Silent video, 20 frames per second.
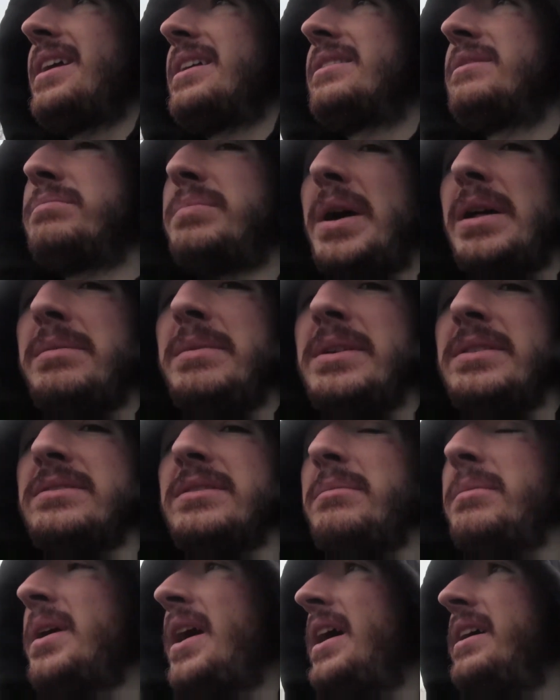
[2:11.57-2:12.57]
It's probably
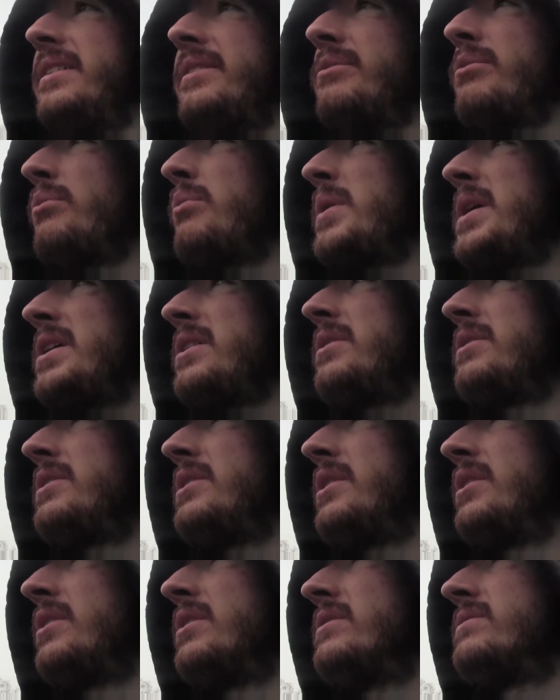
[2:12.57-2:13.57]
some kind of weird
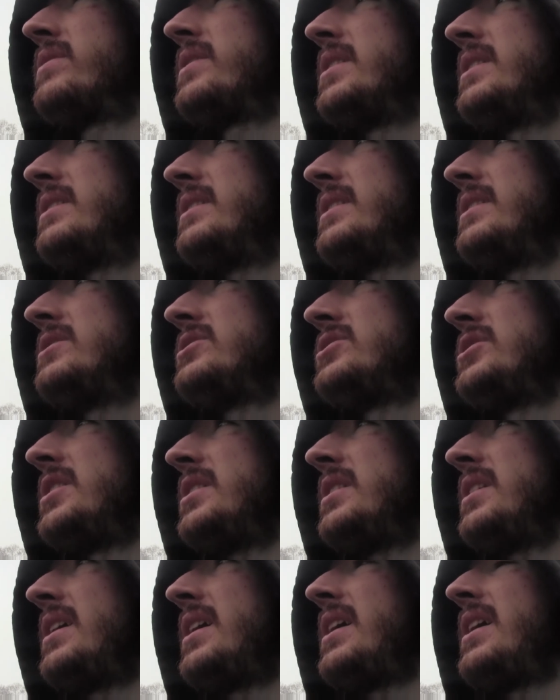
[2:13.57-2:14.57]
nerve
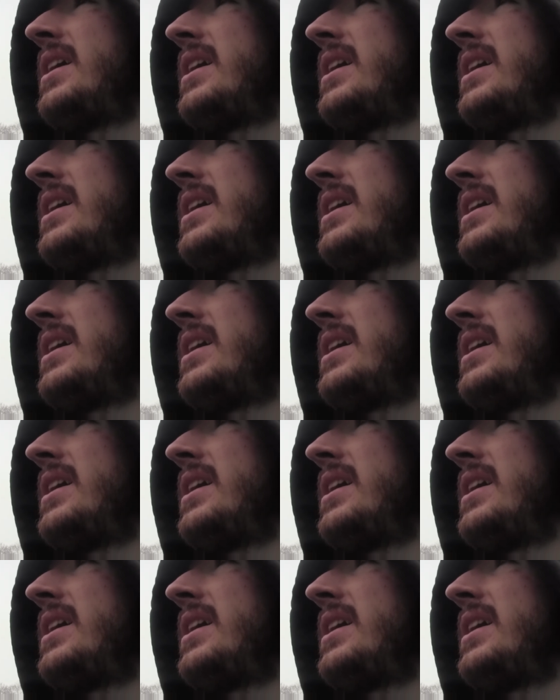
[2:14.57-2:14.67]
condition.